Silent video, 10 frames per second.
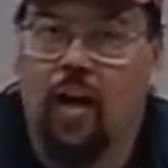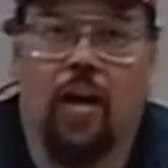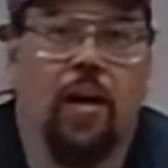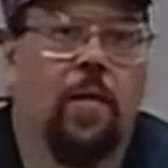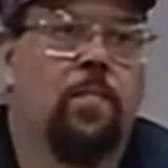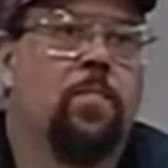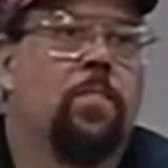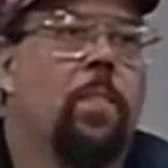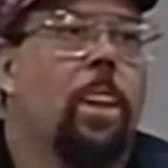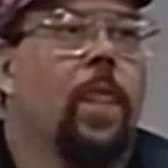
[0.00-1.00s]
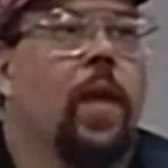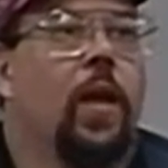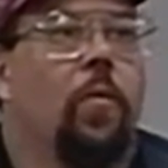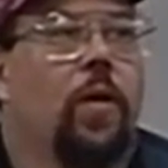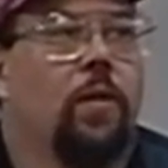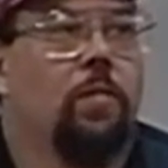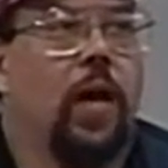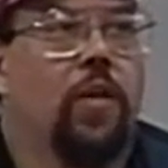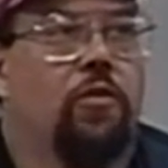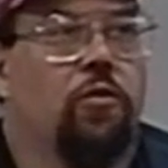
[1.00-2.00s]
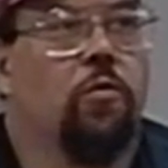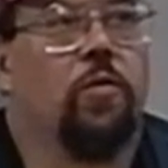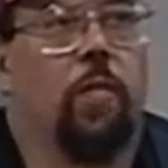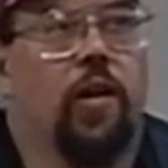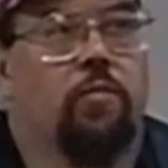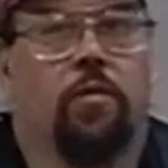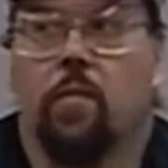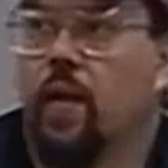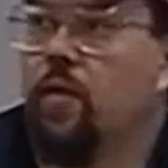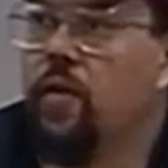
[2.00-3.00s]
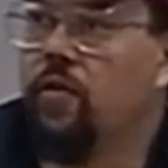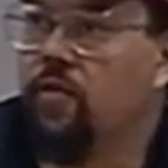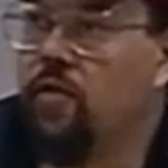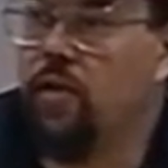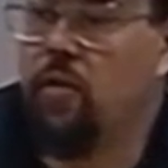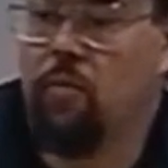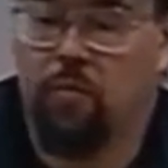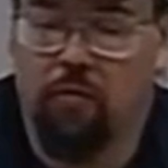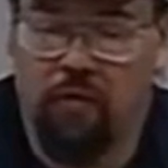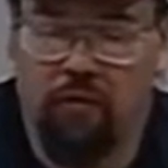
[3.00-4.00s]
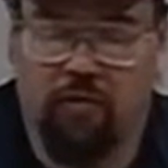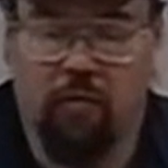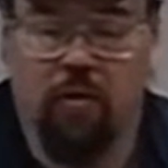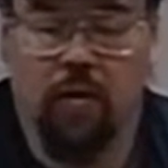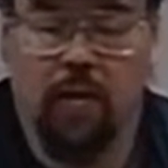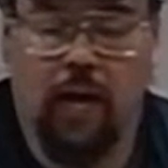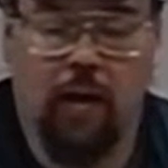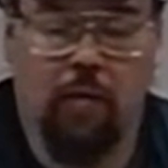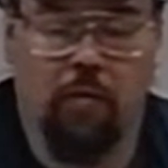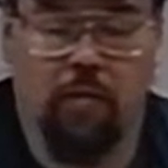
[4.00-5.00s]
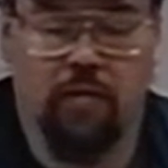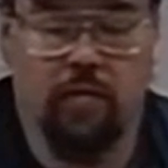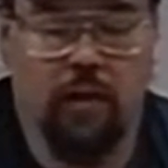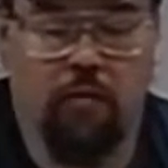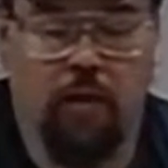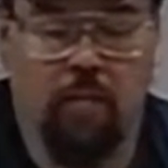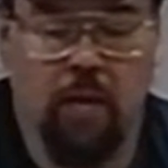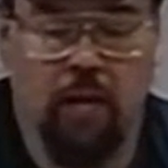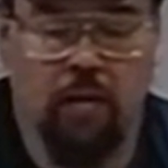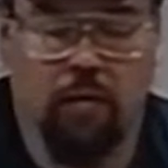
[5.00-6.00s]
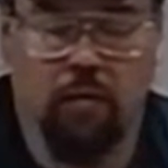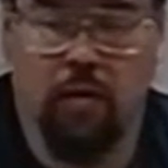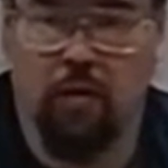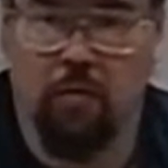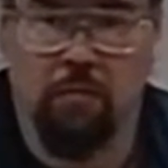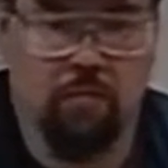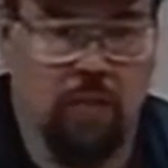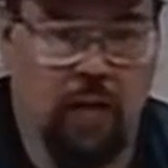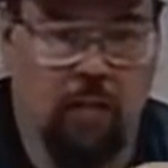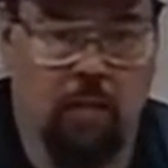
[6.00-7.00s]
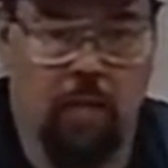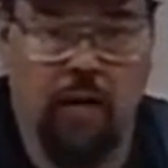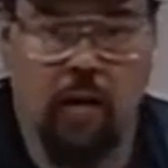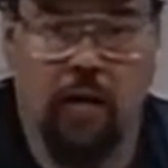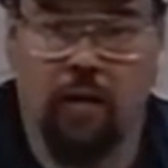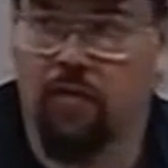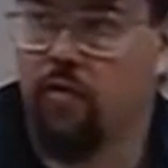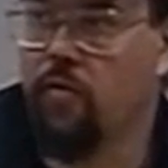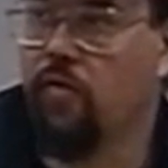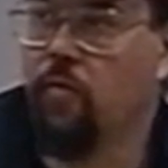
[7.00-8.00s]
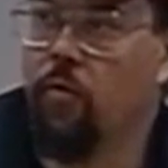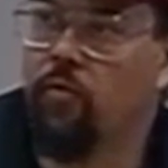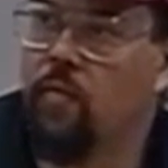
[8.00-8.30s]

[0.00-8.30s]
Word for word: Um, well, I do. It's possible to mail things to the South Pole during the summer. I mean, I, I wouldn't want somebody to try to mail, you know, like a PDP 1134.